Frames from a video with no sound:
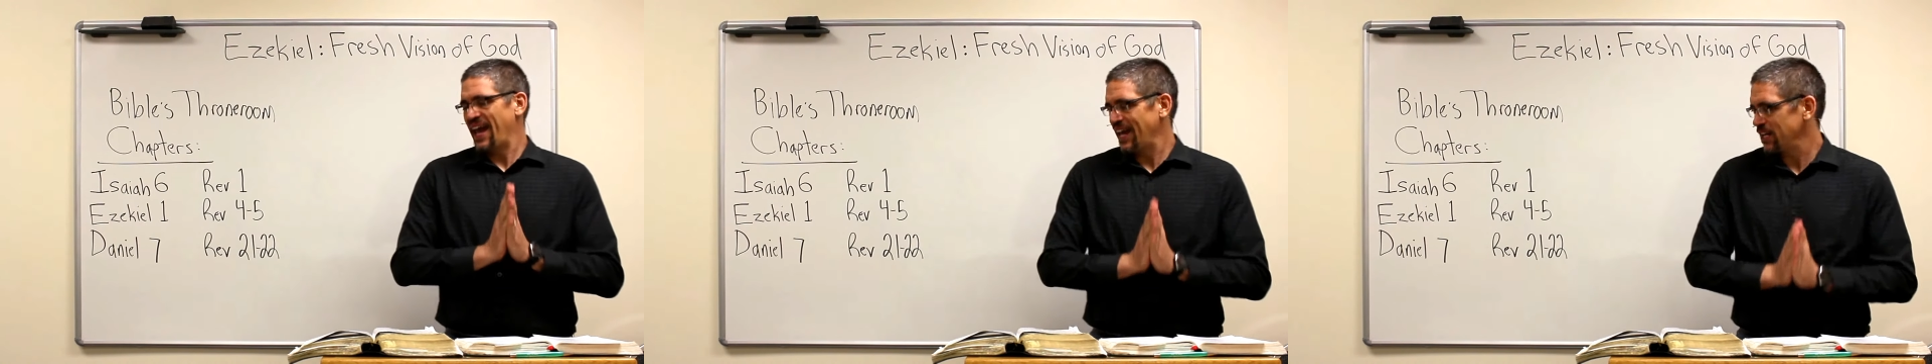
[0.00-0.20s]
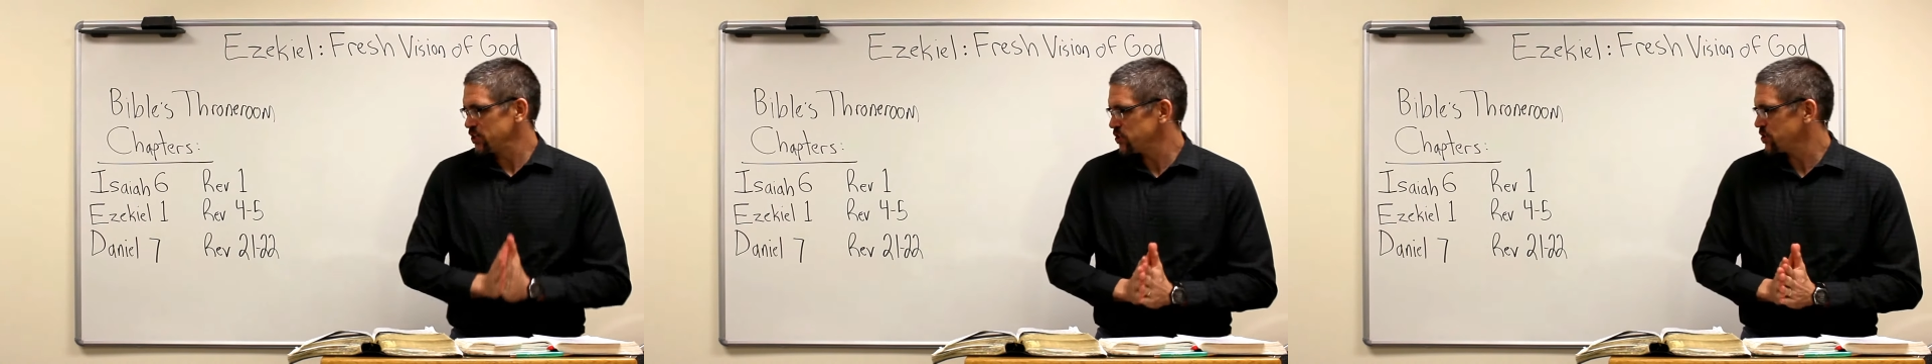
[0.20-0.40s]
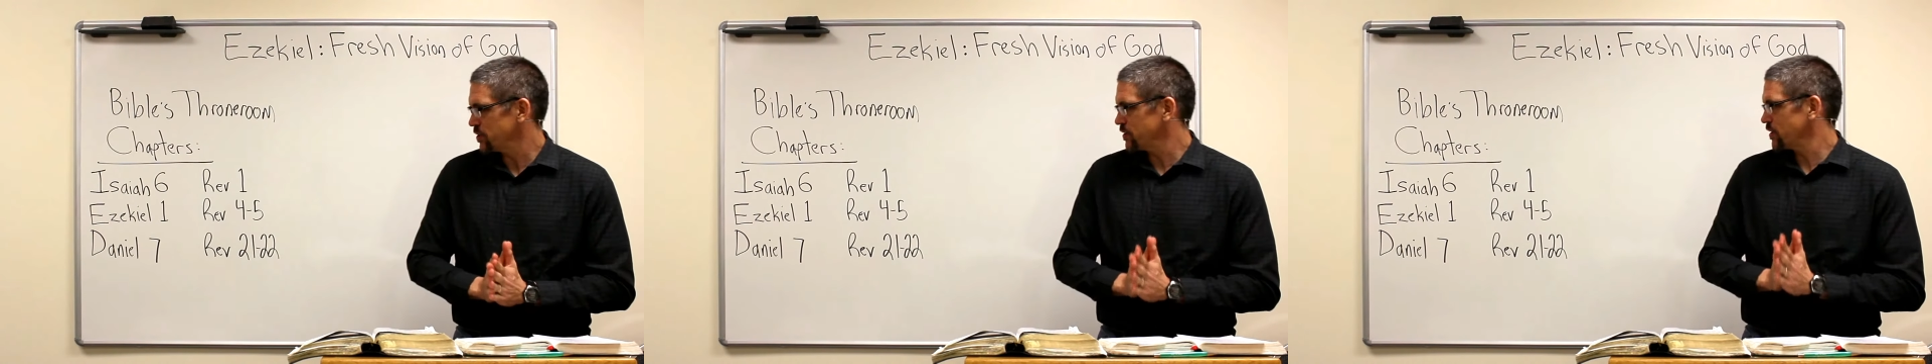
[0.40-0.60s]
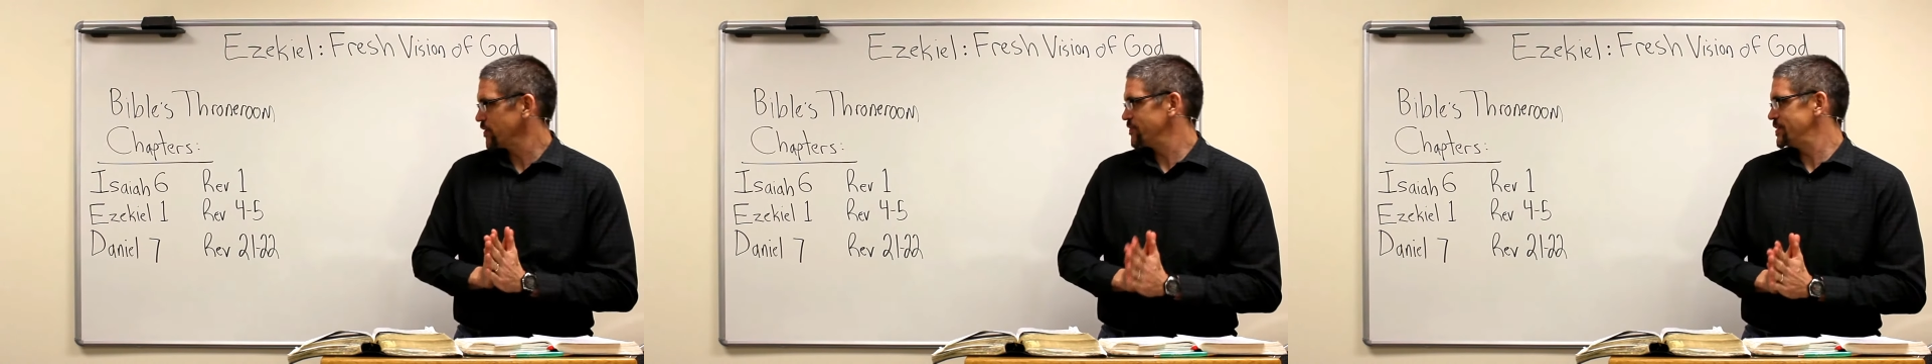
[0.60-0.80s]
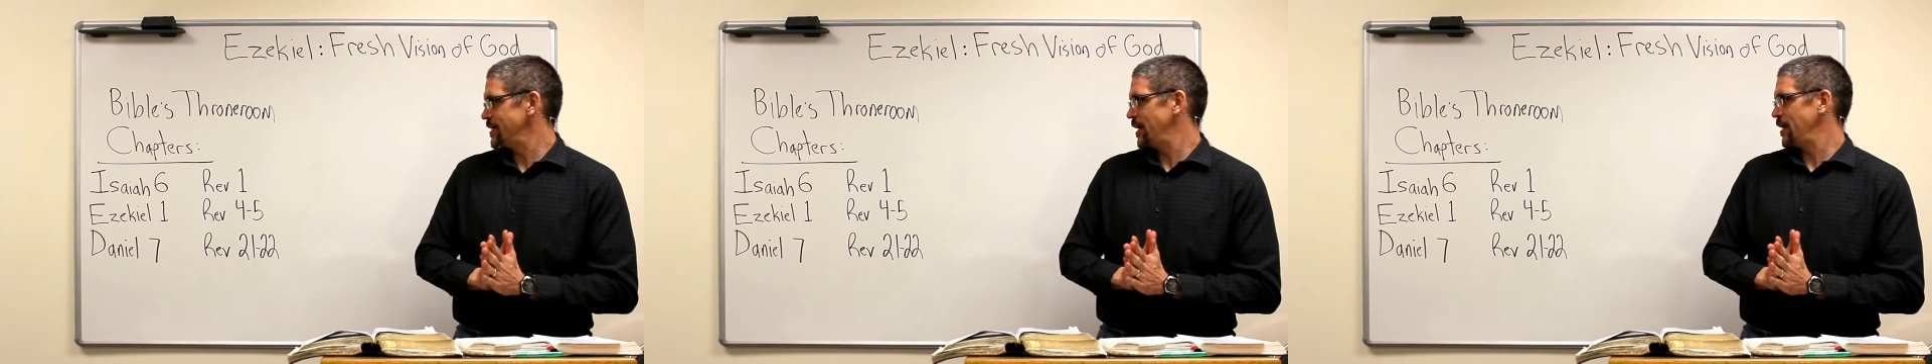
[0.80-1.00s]
Ancient
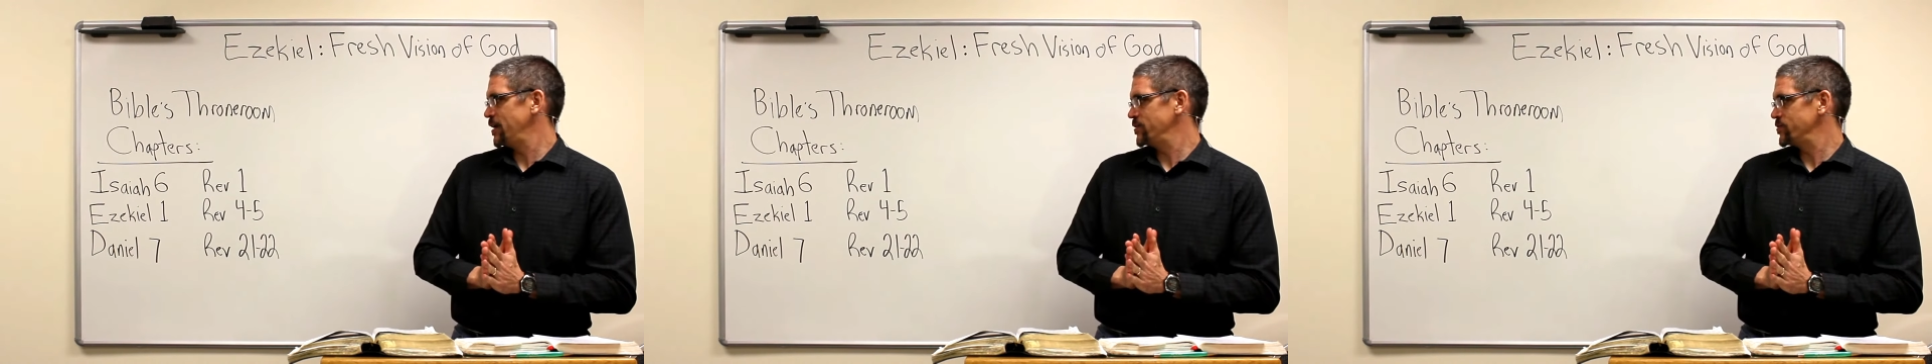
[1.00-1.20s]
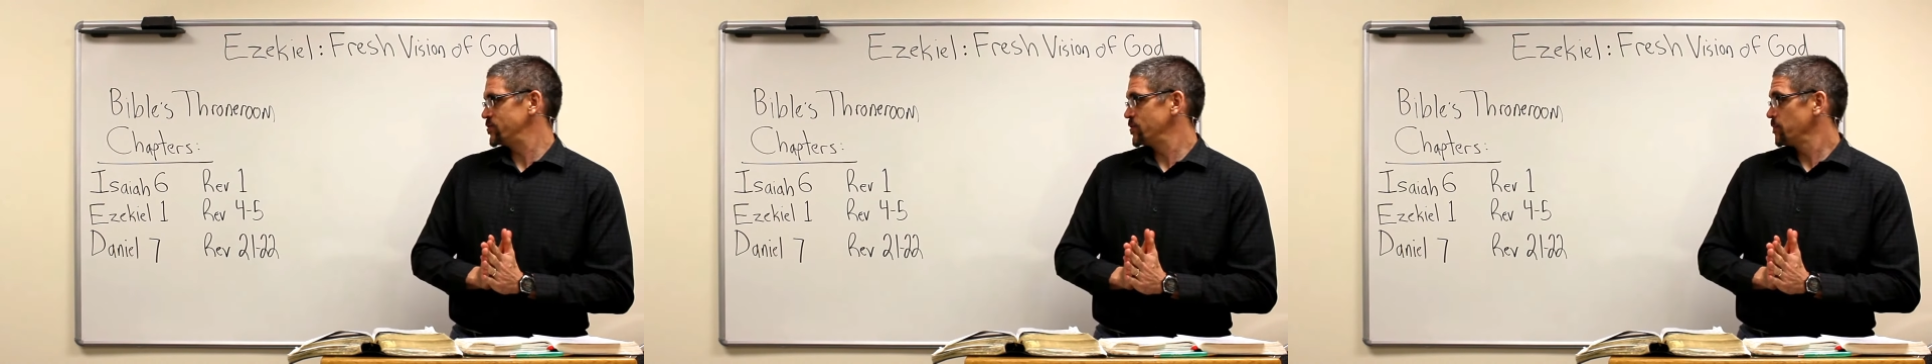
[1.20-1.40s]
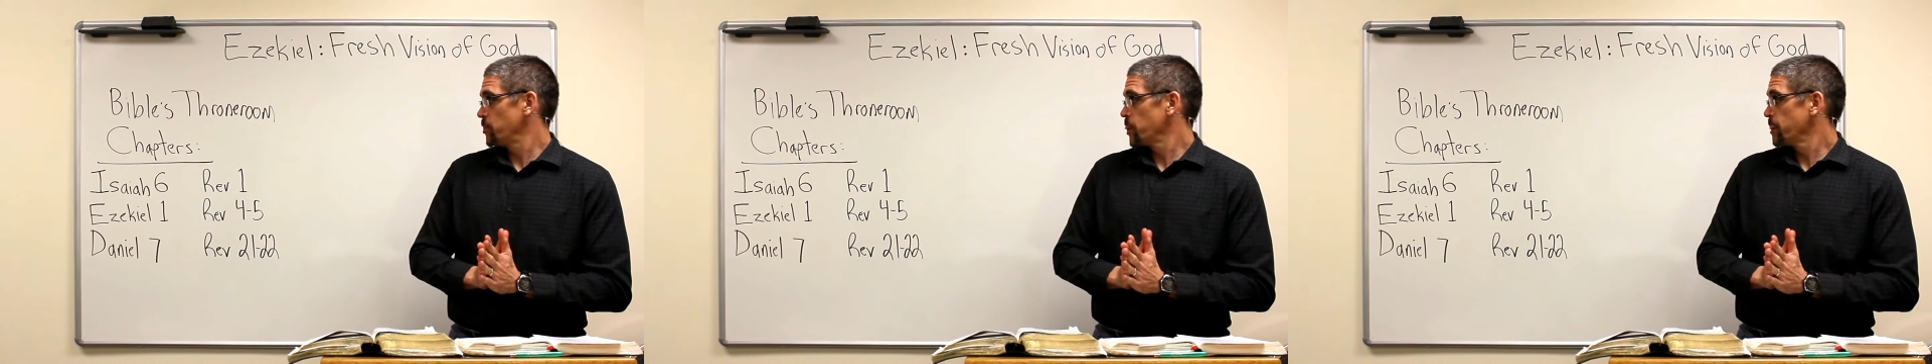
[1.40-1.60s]
of Days.